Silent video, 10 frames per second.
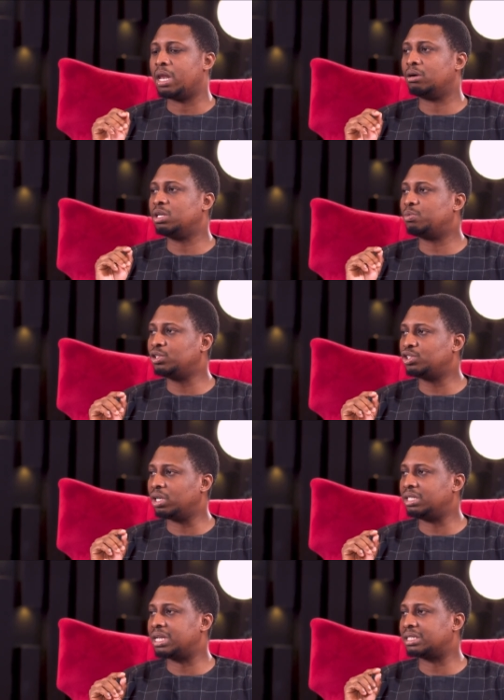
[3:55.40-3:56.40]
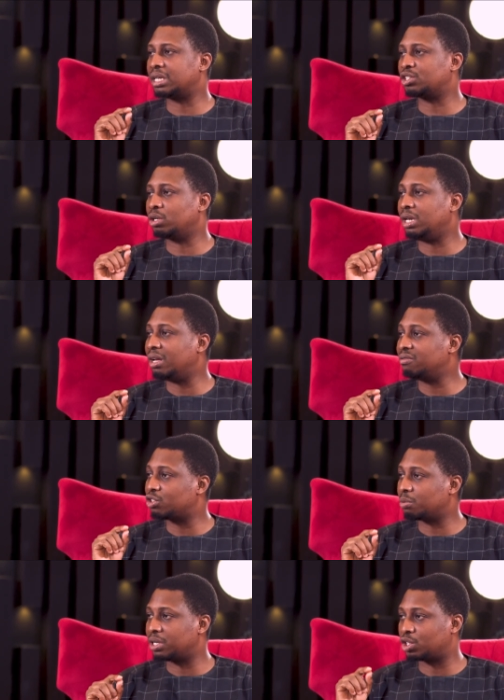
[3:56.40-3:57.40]
Now, the position is that Section
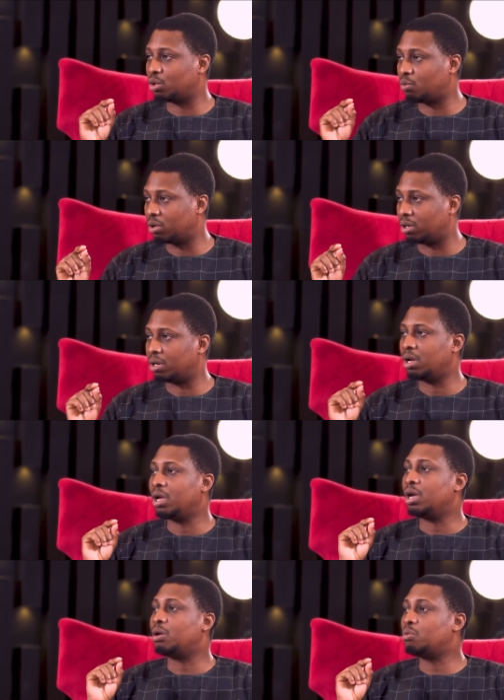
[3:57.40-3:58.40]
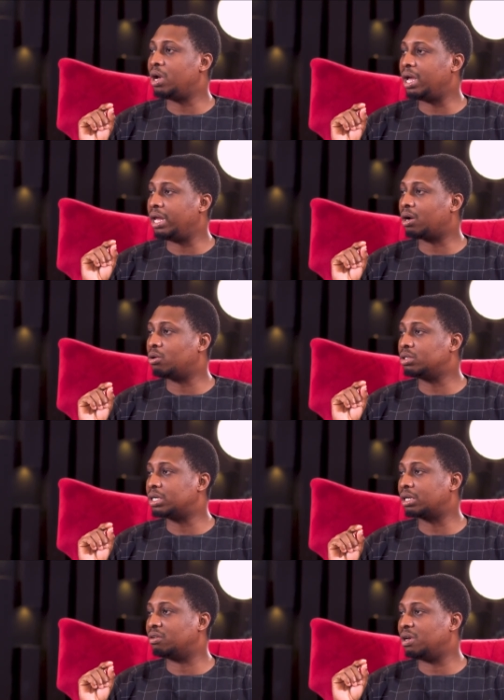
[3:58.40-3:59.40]
11, subsection 1, where a
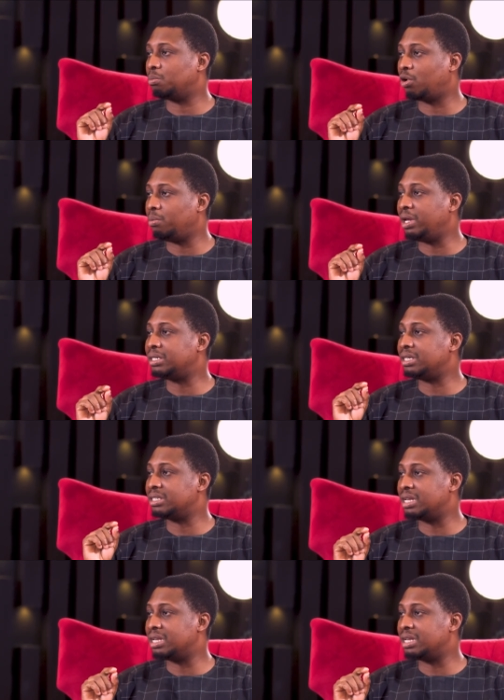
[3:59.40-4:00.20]
contract of employment